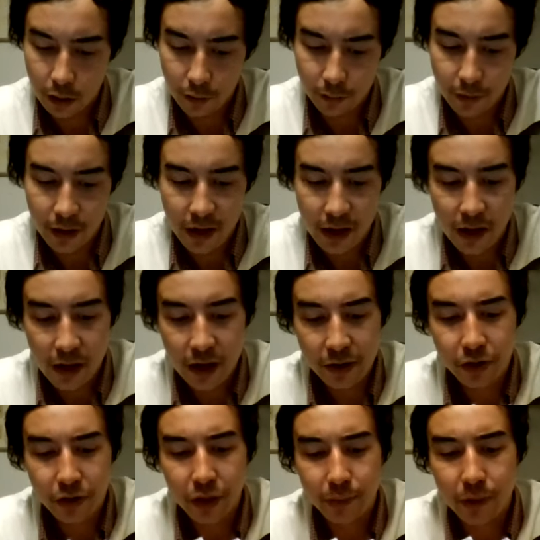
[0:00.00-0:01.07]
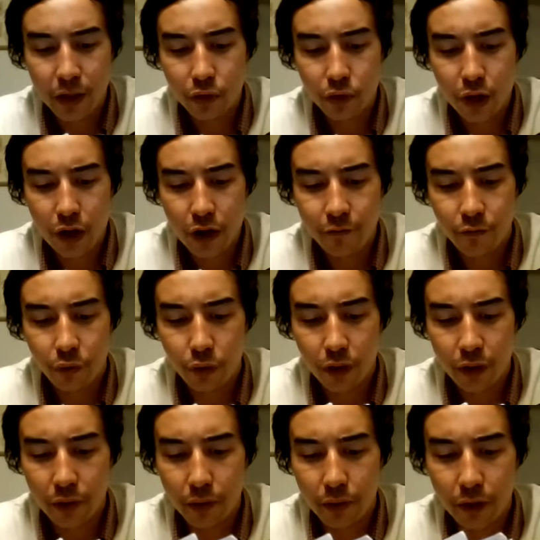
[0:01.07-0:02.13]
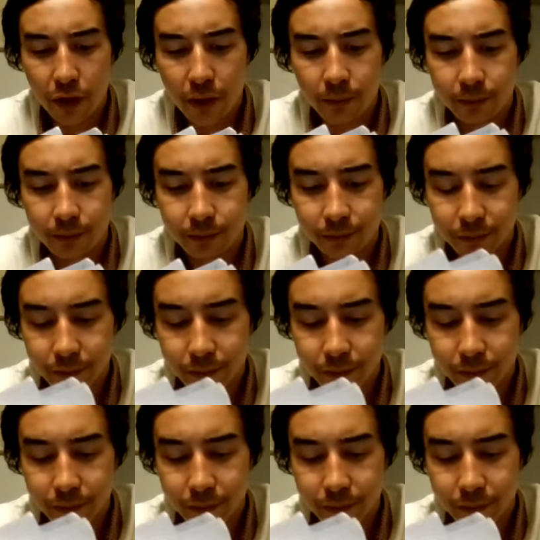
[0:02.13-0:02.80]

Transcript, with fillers: uh, Anthony McRae, 43.